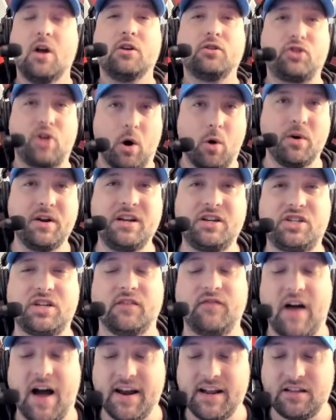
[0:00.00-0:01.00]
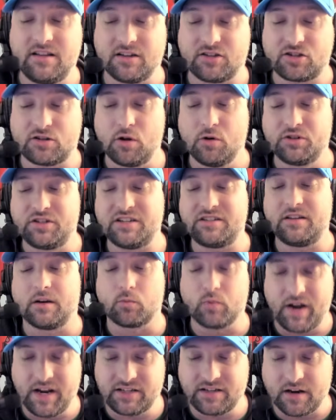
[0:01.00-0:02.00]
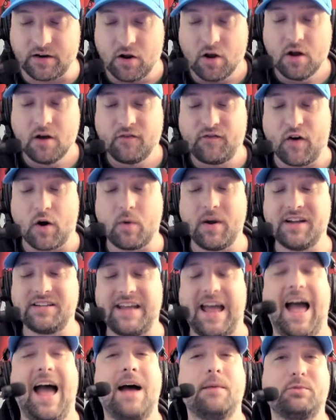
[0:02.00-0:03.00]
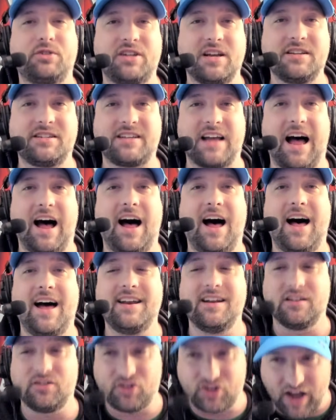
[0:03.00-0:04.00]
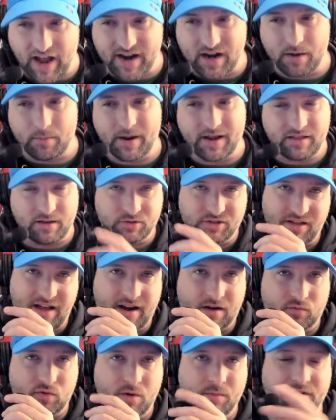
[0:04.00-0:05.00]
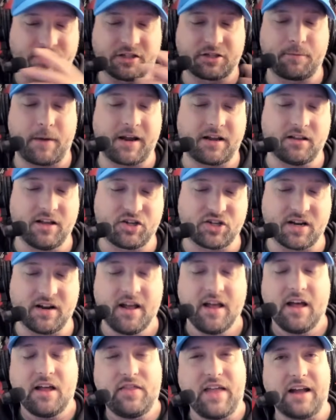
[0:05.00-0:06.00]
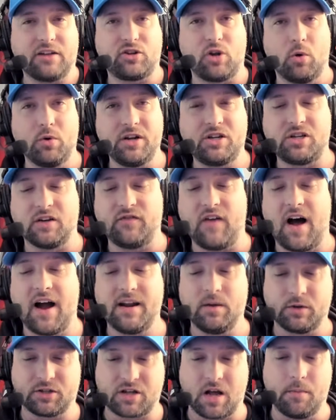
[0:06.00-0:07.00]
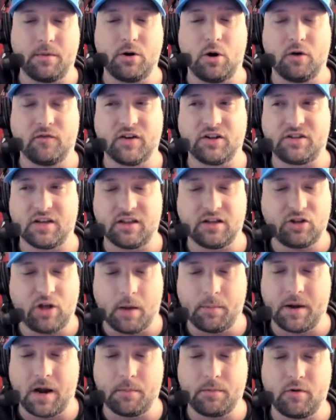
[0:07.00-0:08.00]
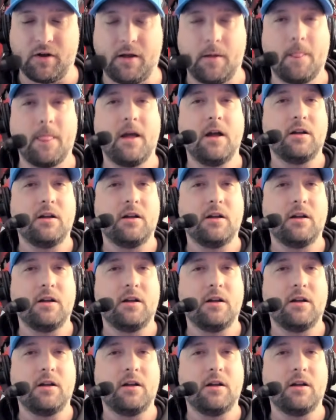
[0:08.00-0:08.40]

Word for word: Tony Schiavone discloses the reason for his absence on Dynamite. There was a lot of rumors and speculation that Tony Schiavone was coming over to the WWE.